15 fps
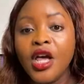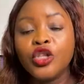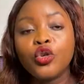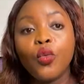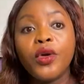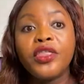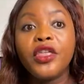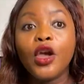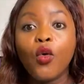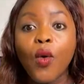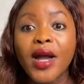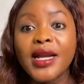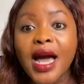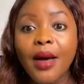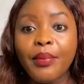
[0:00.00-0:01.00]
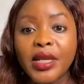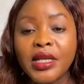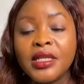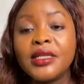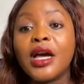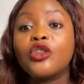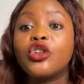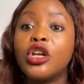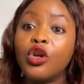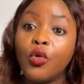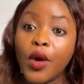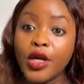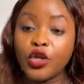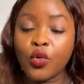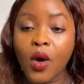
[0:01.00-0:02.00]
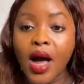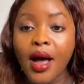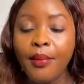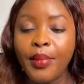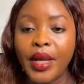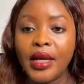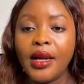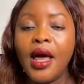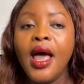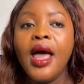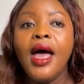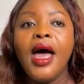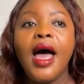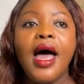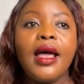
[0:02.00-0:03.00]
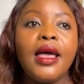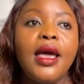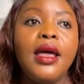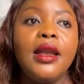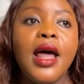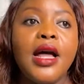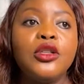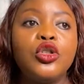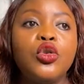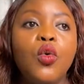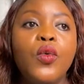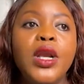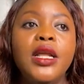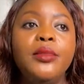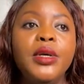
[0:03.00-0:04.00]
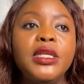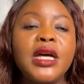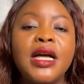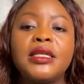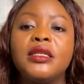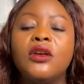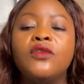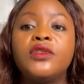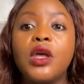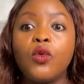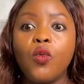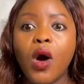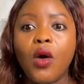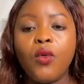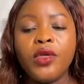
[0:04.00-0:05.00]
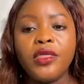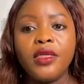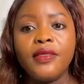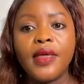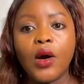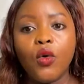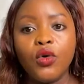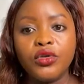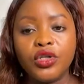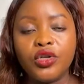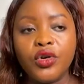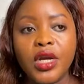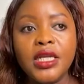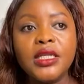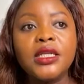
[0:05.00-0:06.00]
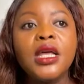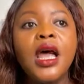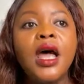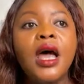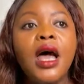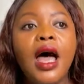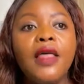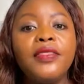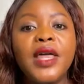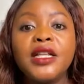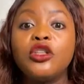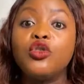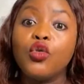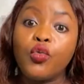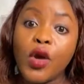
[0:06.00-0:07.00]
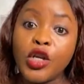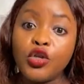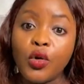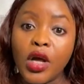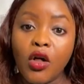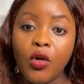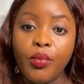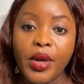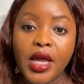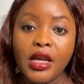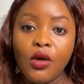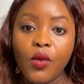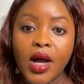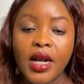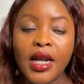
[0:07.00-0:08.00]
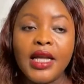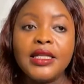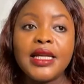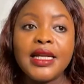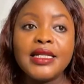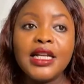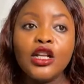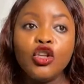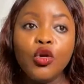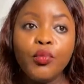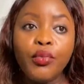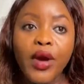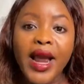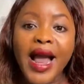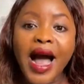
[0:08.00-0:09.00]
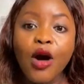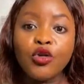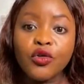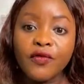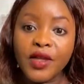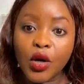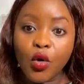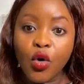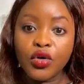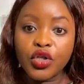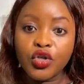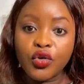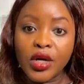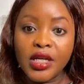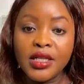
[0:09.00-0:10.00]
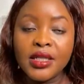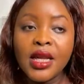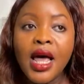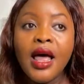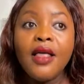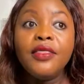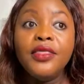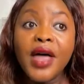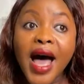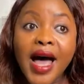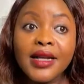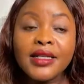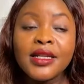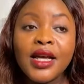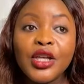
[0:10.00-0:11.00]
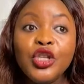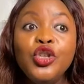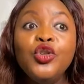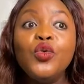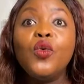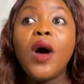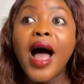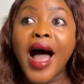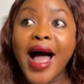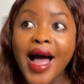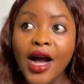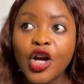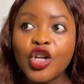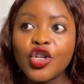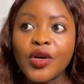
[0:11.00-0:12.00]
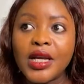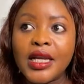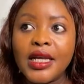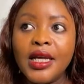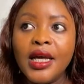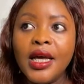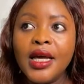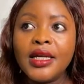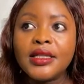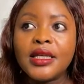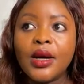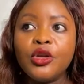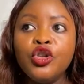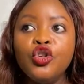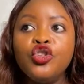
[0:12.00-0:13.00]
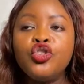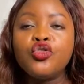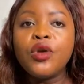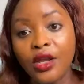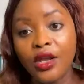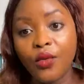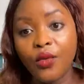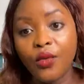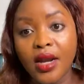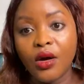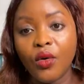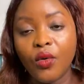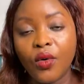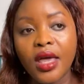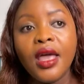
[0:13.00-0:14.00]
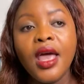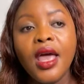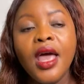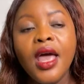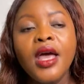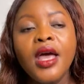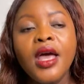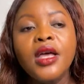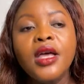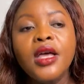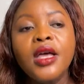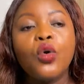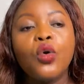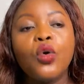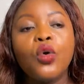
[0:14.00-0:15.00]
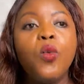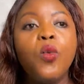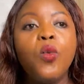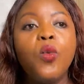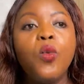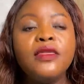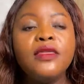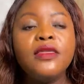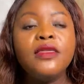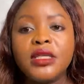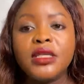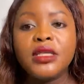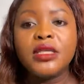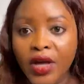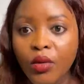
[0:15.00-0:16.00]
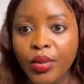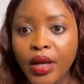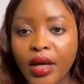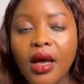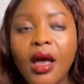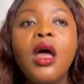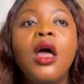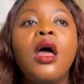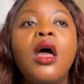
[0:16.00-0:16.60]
So we think what happened is actually going to happen again. And so we limit ourselves and work within the constraints. And that's not going to help anyone. It's until you break out of the constraints that you are actually, so you dream one. Okay. So we are in the business of helping.